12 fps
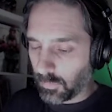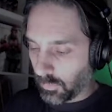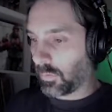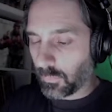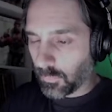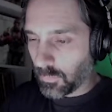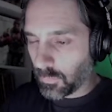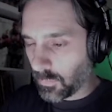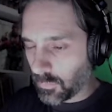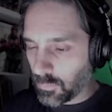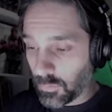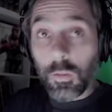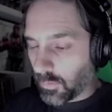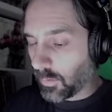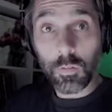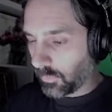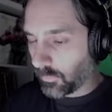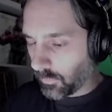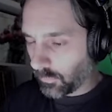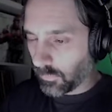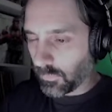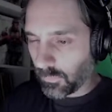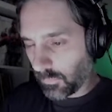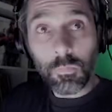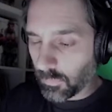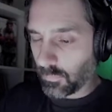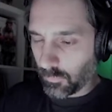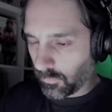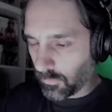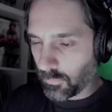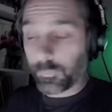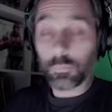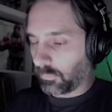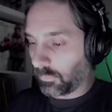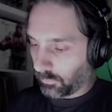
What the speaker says: it was their first album, the debut album.